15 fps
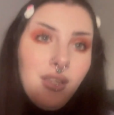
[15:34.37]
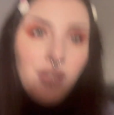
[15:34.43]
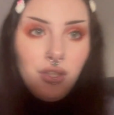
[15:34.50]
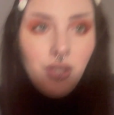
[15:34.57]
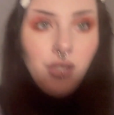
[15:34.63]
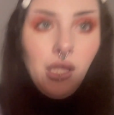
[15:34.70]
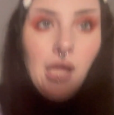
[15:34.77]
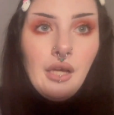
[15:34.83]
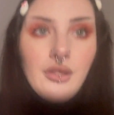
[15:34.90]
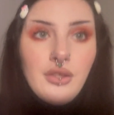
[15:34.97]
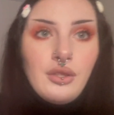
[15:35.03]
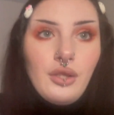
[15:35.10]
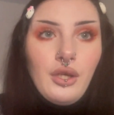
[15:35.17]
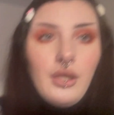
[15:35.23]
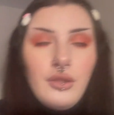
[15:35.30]
Yeah,
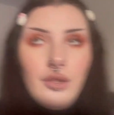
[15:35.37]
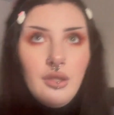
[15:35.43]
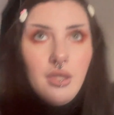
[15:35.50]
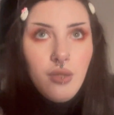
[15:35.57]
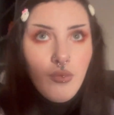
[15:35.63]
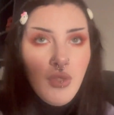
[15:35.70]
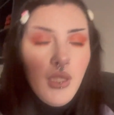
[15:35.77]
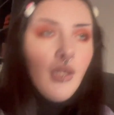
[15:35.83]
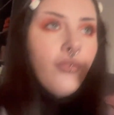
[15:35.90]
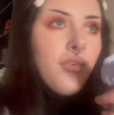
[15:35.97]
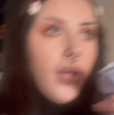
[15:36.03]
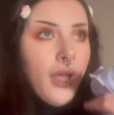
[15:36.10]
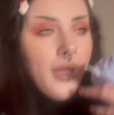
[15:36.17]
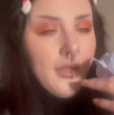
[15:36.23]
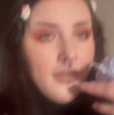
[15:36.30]
so I took him to the
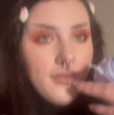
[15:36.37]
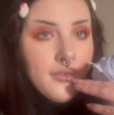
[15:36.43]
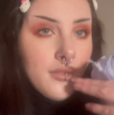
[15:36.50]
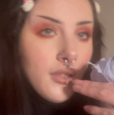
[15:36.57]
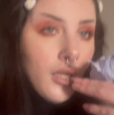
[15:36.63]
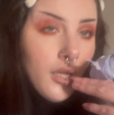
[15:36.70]
vets.